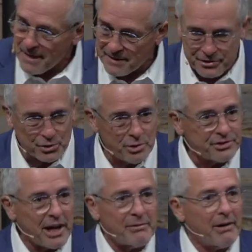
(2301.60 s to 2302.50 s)

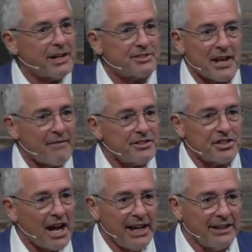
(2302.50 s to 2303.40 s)
suicide rates haven't
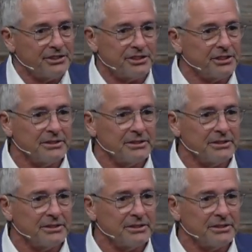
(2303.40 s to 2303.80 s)
changed.